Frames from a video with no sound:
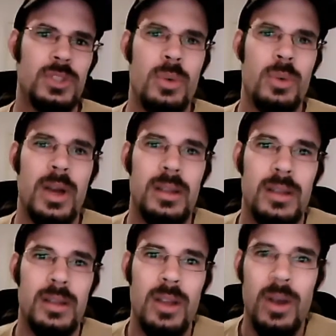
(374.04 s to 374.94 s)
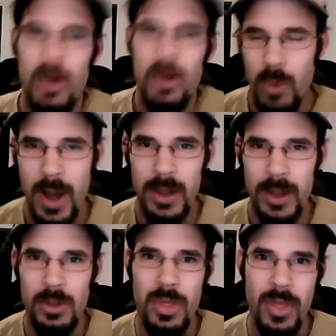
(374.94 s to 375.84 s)
So what? Why are
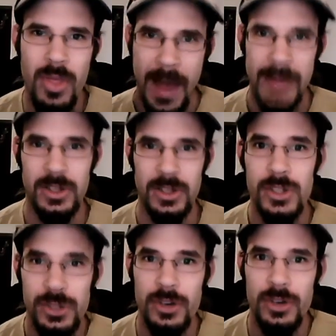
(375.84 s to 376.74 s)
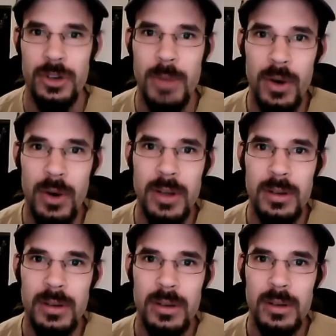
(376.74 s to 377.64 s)
you that concerned about it?
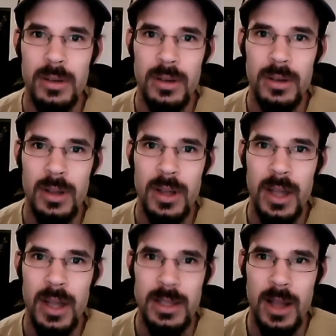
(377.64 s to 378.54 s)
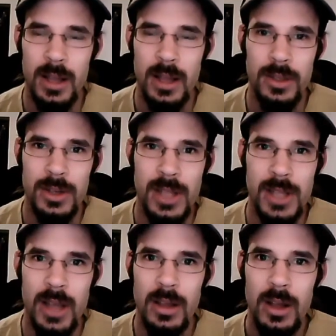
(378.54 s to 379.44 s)
It's not like they're
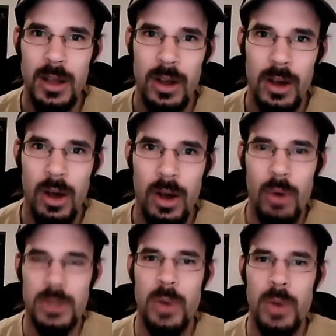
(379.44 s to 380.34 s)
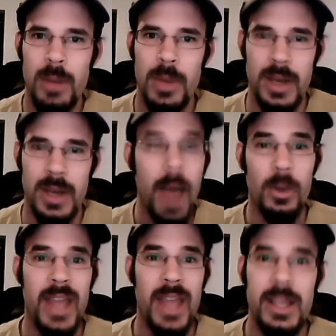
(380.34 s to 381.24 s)
saying, oh, it's ready, but now
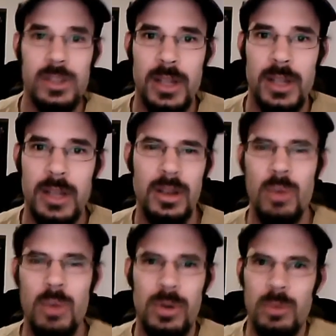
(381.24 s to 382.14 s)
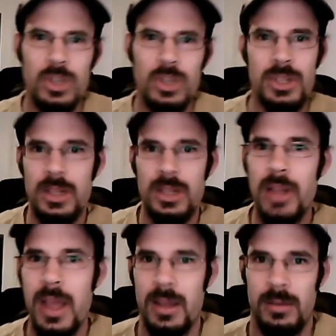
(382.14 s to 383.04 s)
we're canceling it. No, we're just
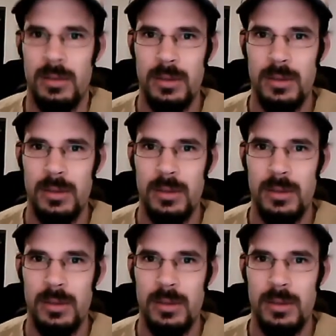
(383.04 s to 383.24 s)
delaying it.